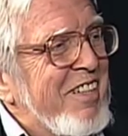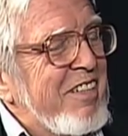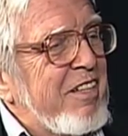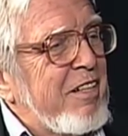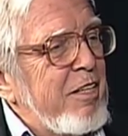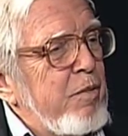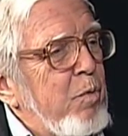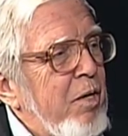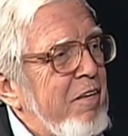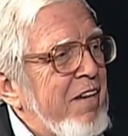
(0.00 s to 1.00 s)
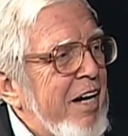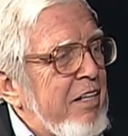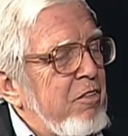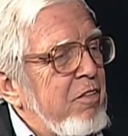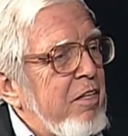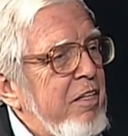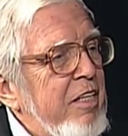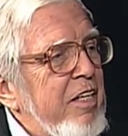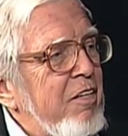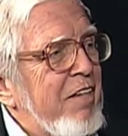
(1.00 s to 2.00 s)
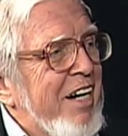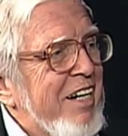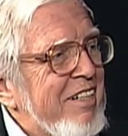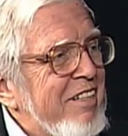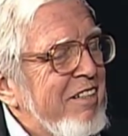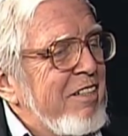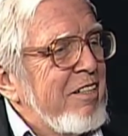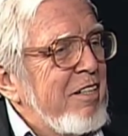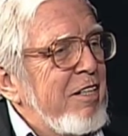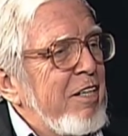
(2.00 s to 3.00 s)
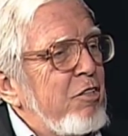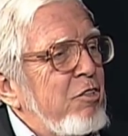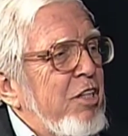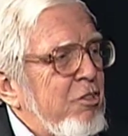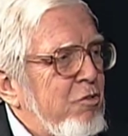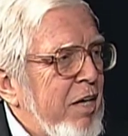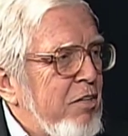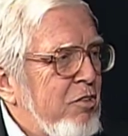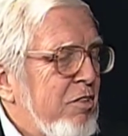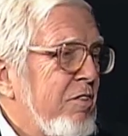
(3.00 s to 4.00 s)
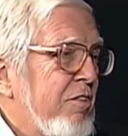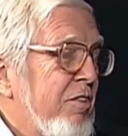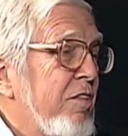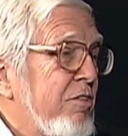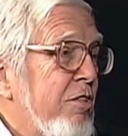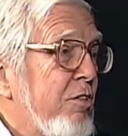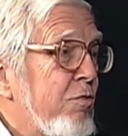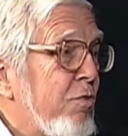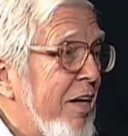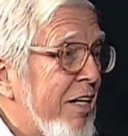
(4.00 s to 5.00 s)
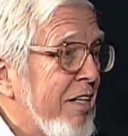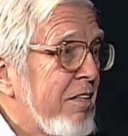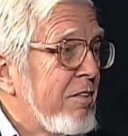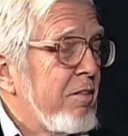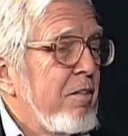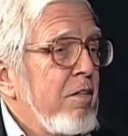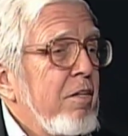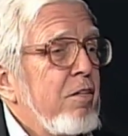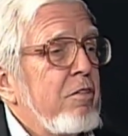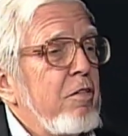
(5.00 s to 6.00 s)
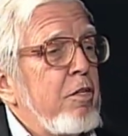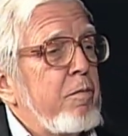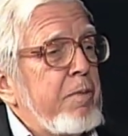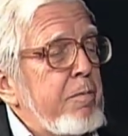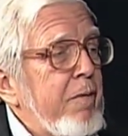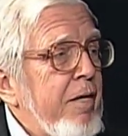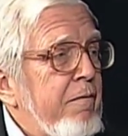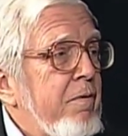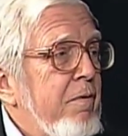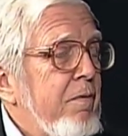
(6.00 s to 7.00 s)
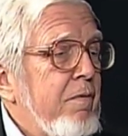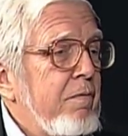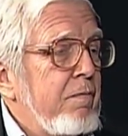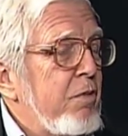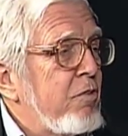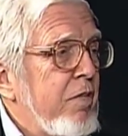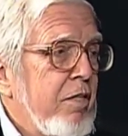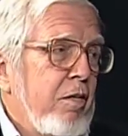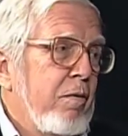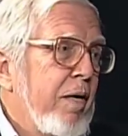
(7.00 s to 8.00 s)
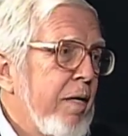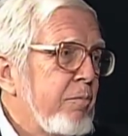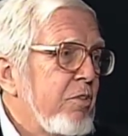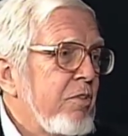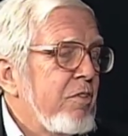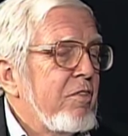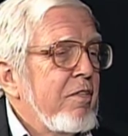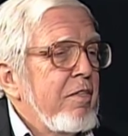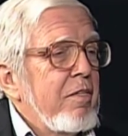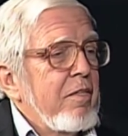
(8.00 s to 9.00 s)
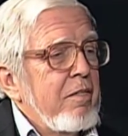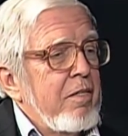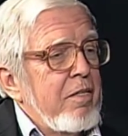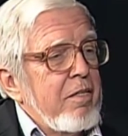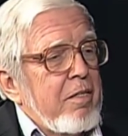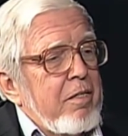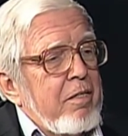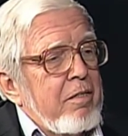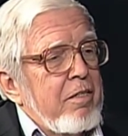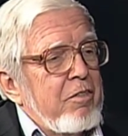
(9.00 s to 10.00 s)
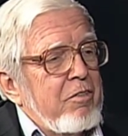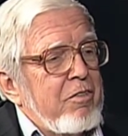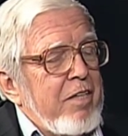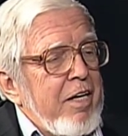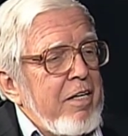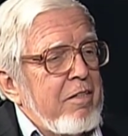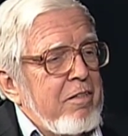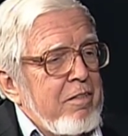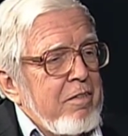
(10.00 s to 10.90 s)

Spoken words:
the Clean Water Act or the Clean Air Act in energy extraction such as fracking. So that the people have virtually no options. The state